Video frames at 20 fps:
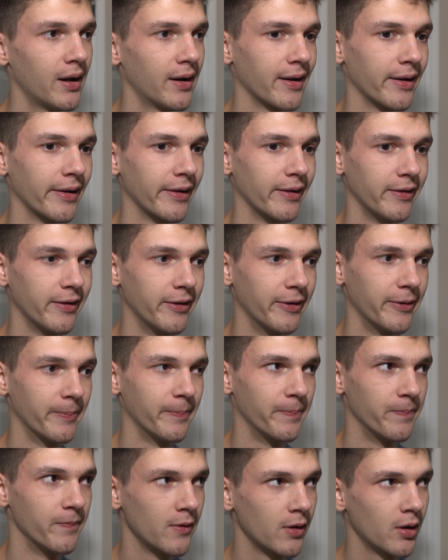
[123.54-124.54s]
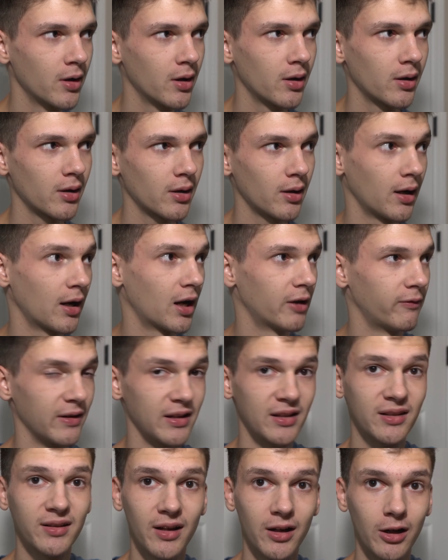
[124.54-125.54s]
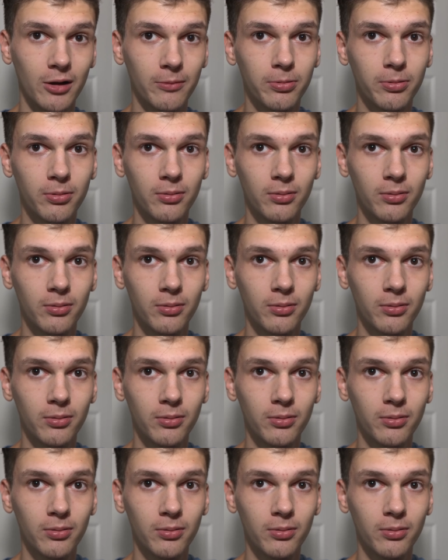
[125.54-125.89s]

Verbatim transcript: And um, I have a setup.